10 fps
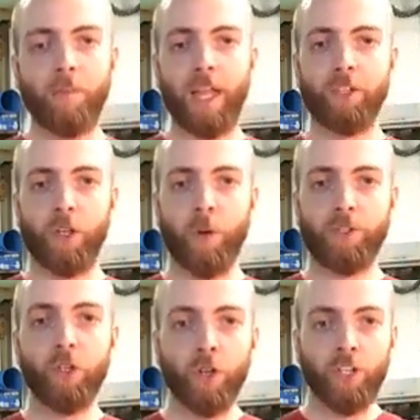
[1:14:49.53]
and so
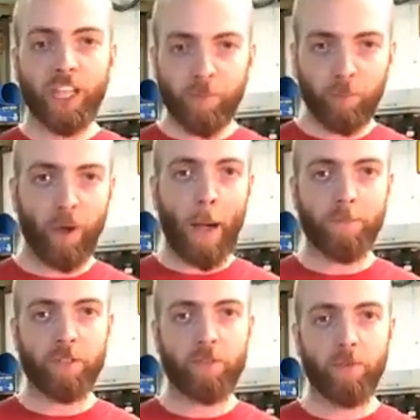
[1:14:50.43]
it's good to give
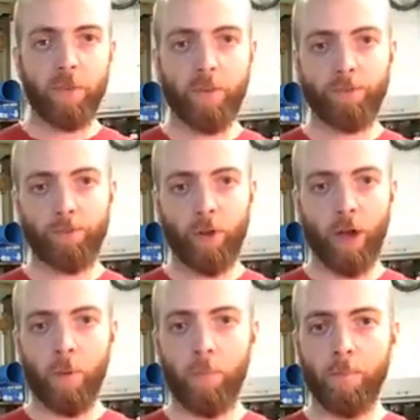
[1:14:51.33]
props
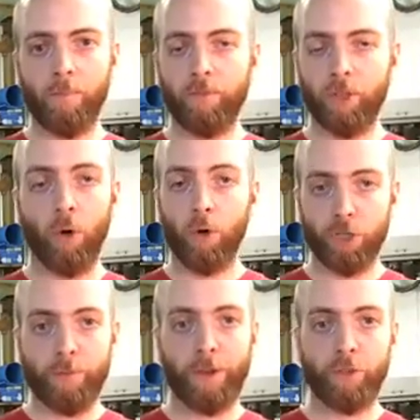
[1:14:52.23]
to
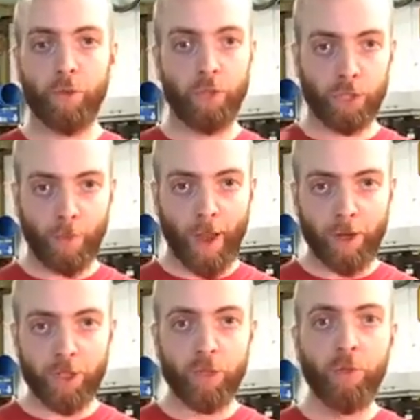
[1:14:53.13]
holster makers who
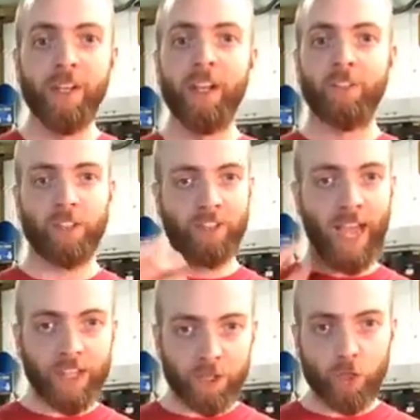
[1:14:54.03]
inspired you,
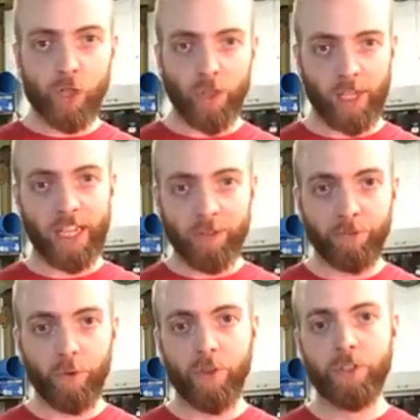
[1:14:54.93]
designs you saw that
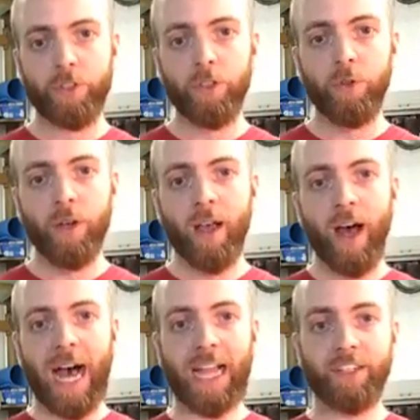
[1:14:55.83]
influenced you,
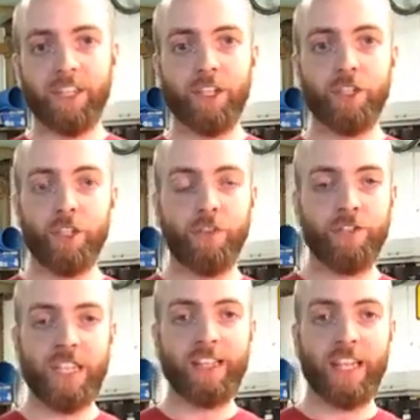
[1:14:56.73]
ideas you've
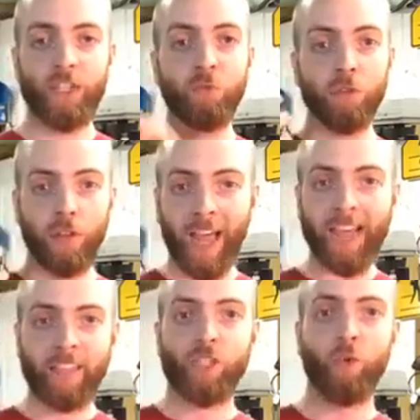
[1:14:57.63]
seen that you
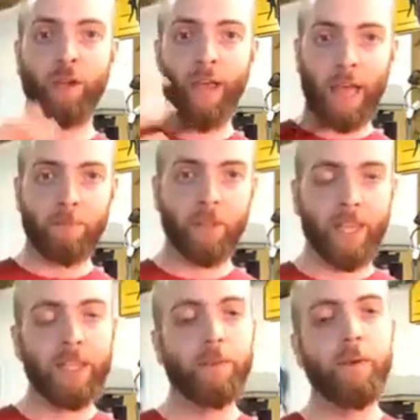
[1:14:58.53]
like, that you want to
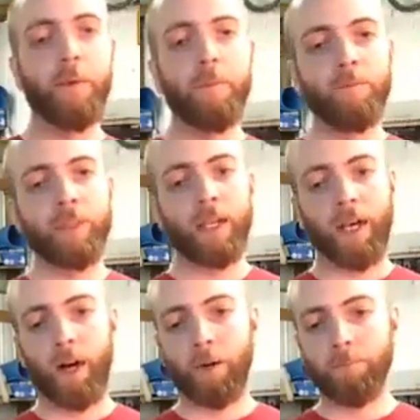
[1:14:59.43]
emulate.
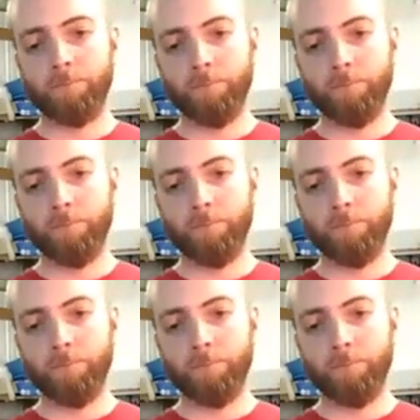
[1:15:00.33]
And